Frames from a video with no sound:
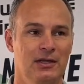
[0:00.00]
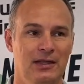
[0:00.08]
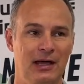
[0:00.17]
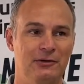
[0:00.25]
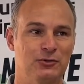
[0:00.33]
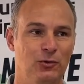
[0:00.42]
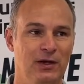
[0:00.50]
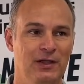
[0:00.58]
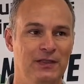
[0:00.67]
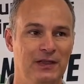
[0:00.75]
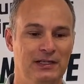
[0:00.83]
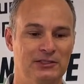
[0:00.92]
that was one
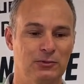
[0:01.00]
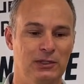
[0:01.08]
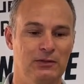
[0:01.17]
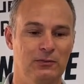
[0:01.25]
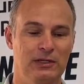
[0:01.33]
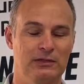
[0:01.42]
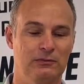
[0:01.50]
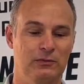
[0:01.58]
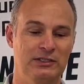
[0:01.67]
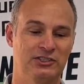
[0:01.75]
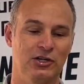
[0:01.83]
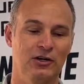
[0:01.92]
of the things
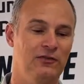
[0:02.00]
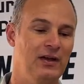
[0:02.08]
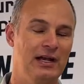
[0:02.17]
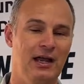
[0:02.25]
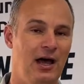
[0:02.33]
we surveyed